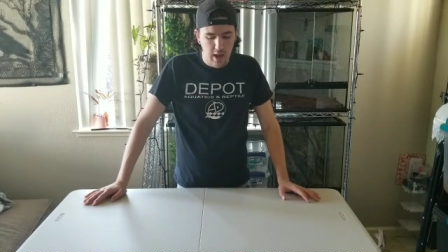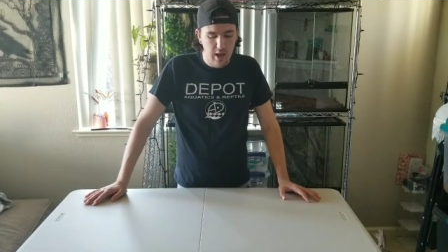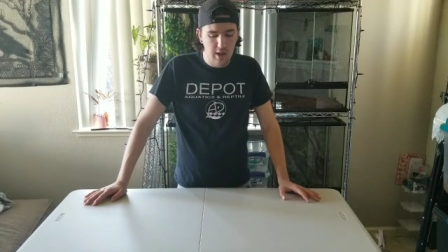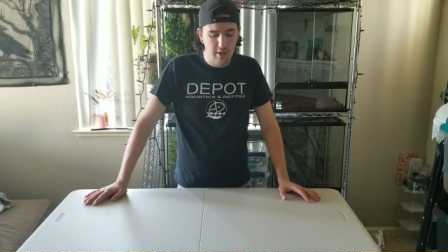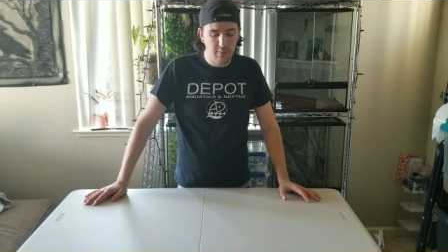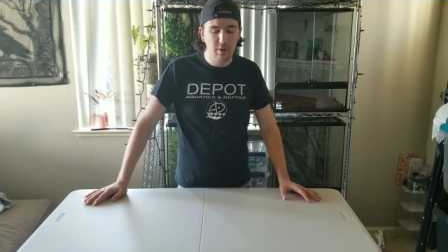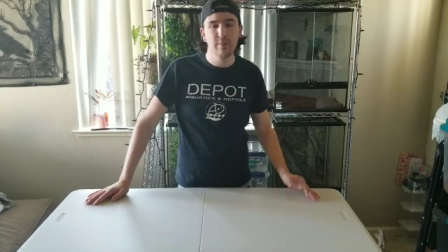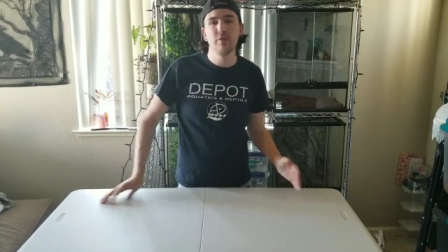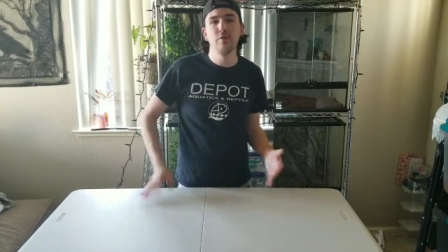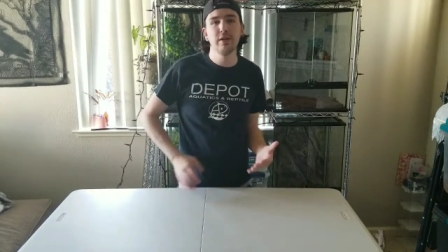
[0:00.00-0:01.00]
Uh, what
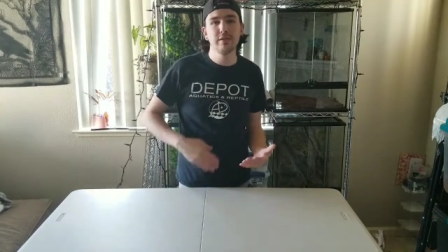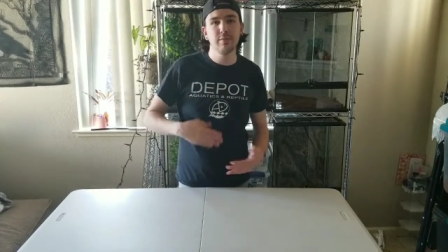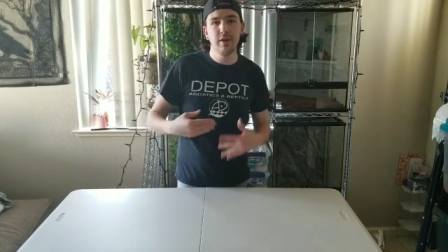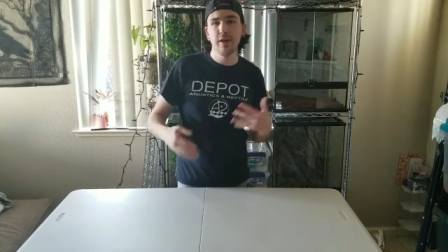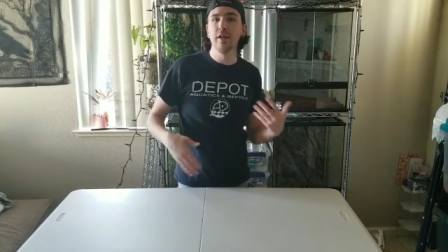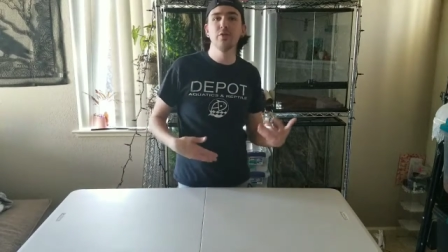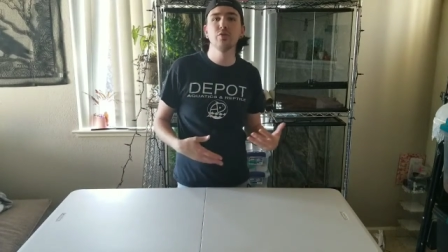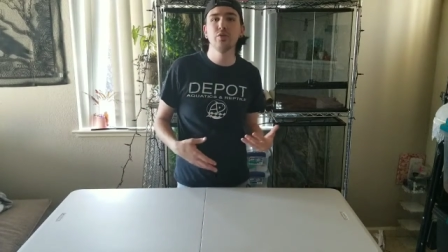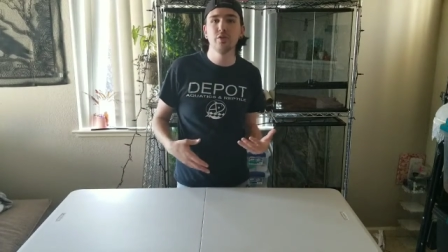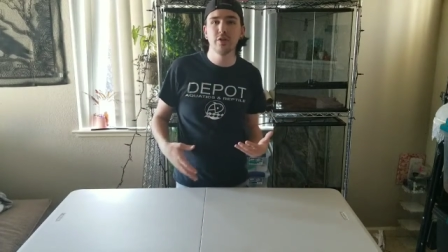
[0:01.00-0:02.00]
I'm doing is I'm kind of
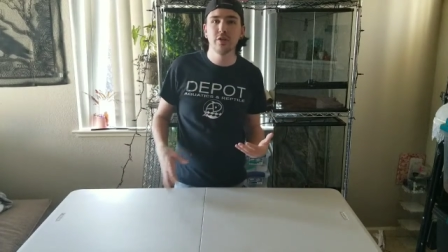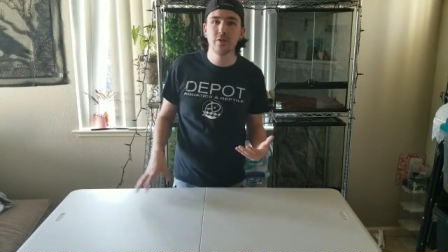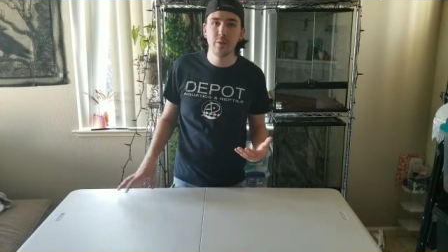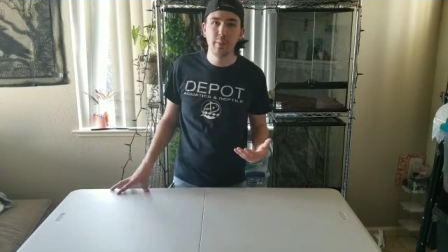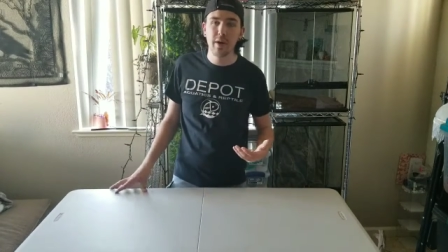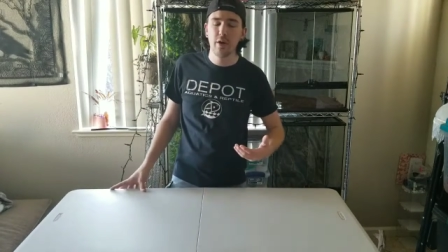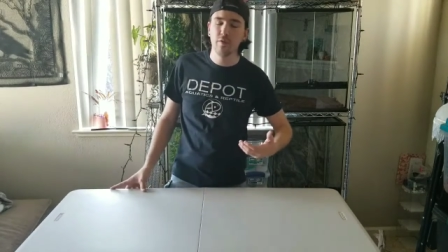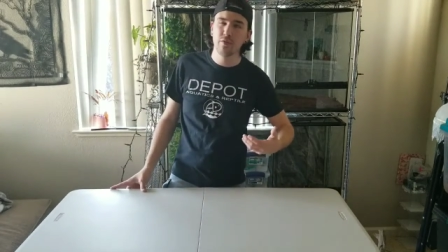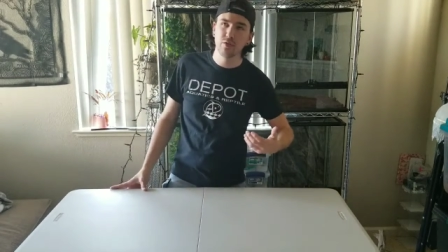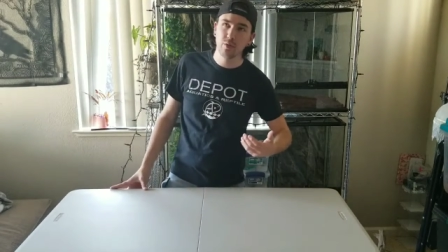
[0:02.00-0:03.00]
introducing her to the
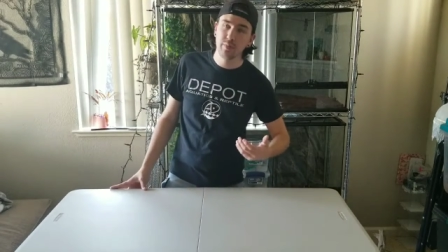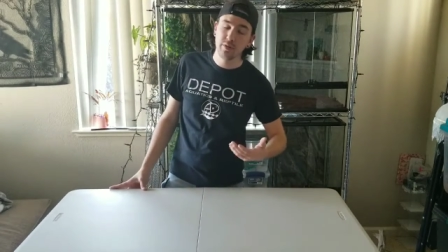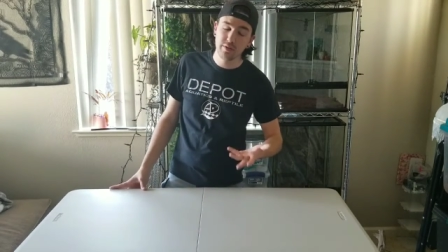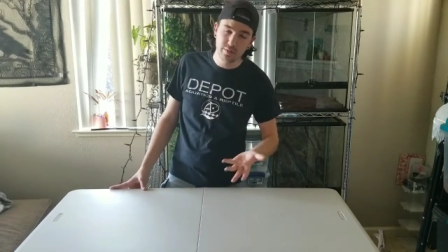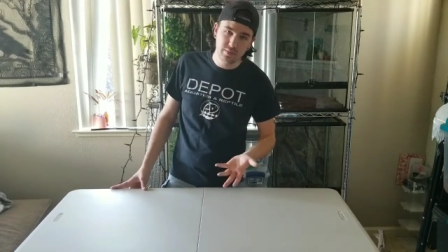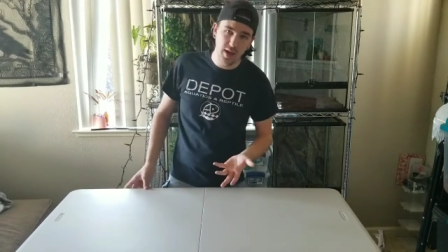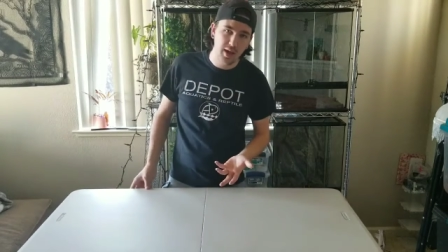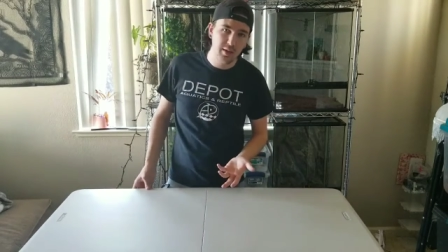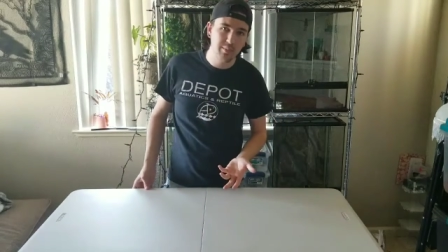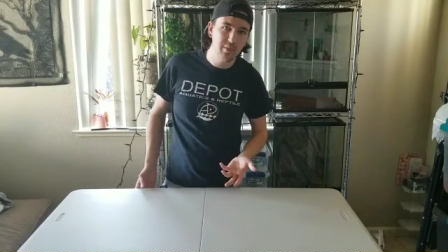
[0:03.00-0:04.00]
male for short periods of
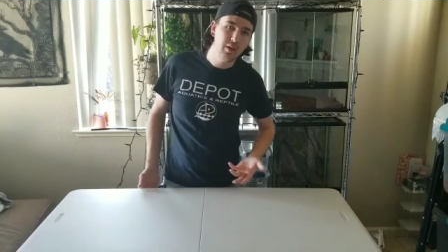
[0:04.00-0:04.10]
time